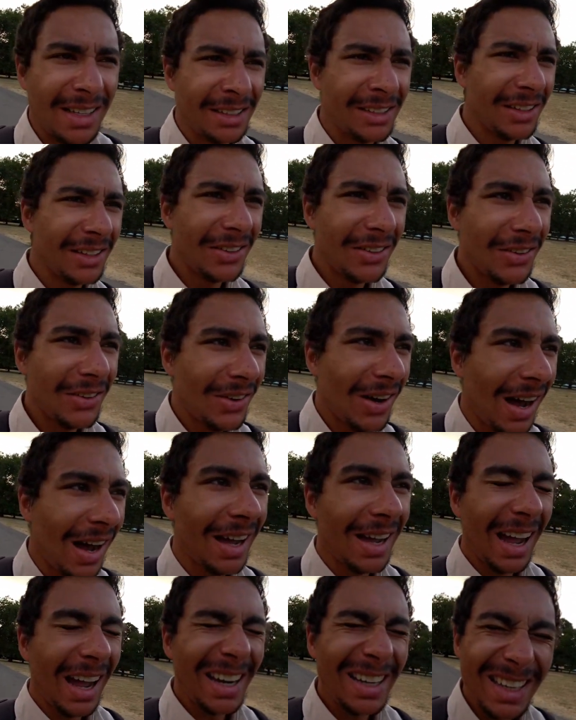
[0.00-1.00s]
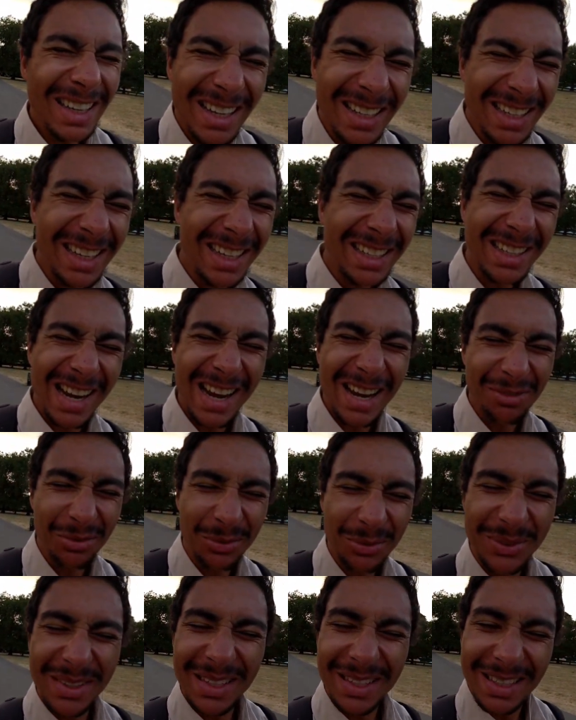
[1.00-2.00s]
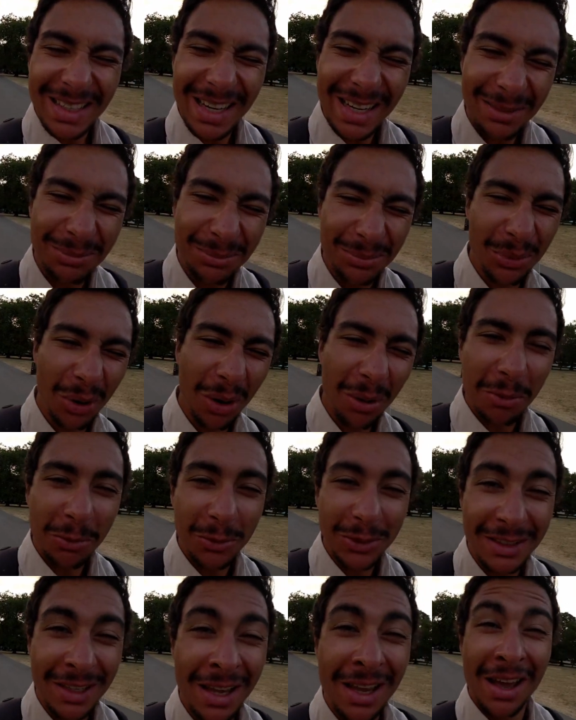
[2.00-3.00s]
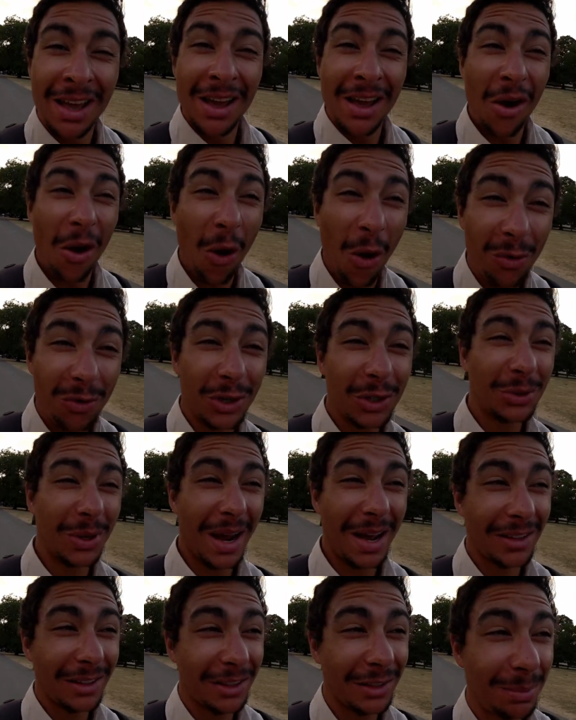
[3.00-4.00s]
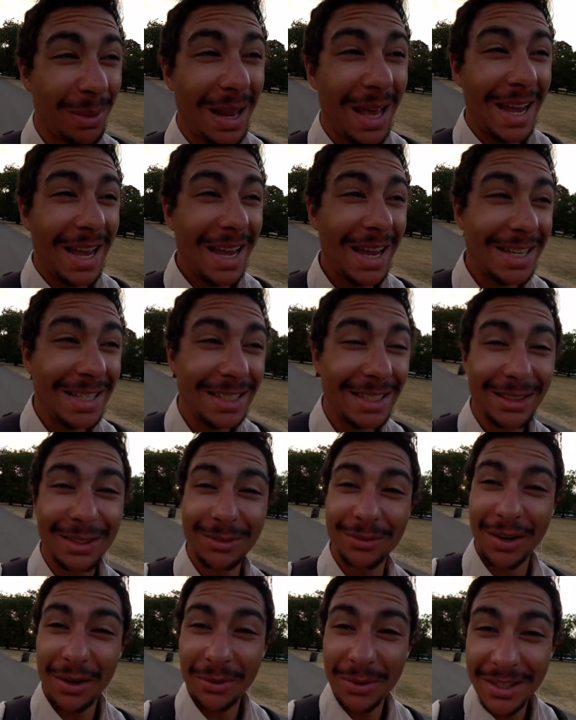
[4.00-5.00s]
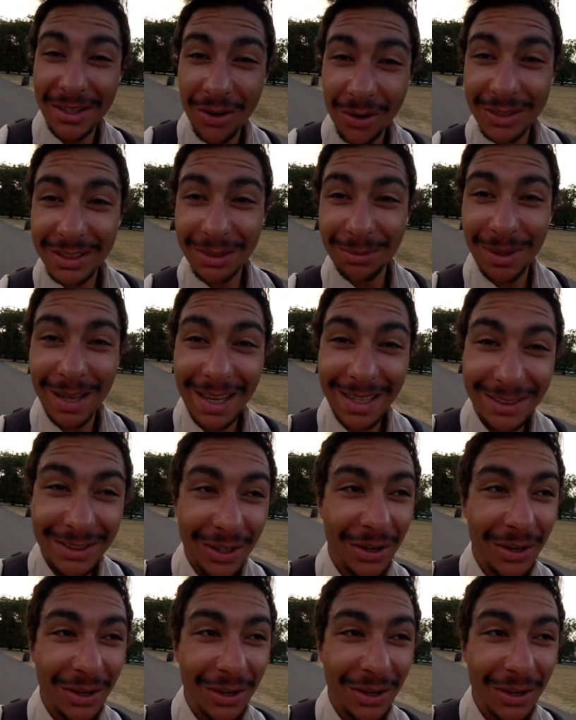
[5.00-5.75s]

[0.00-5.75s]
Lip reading: You know, I have really like problems with overcrowded place, very noisy place.